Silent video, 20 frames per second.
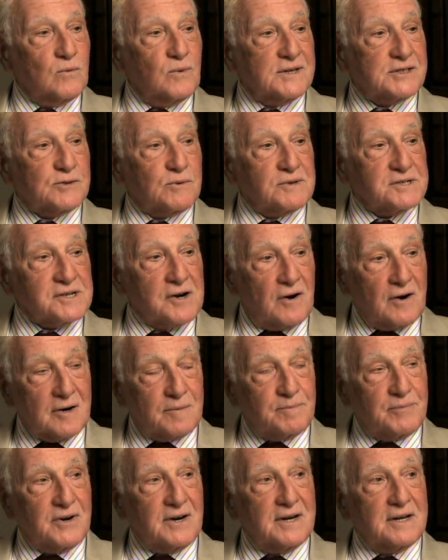which was
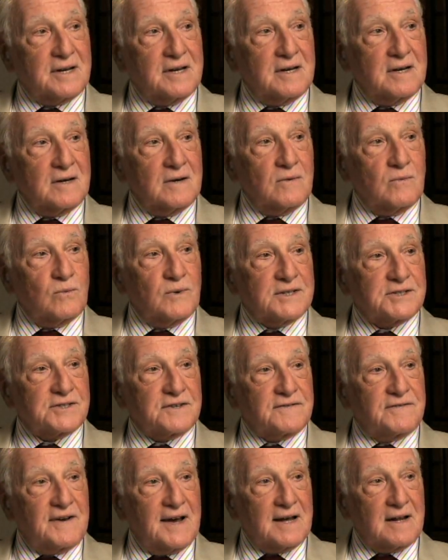heartbreaking,
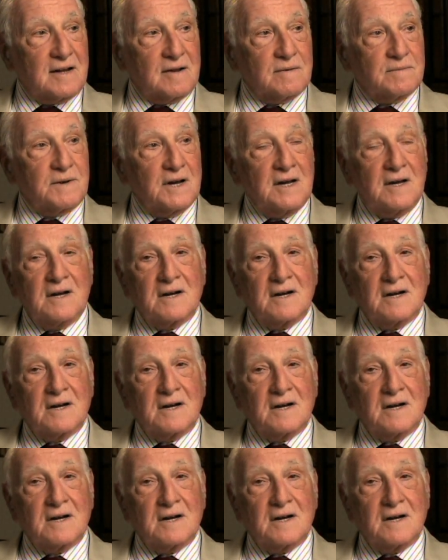which fell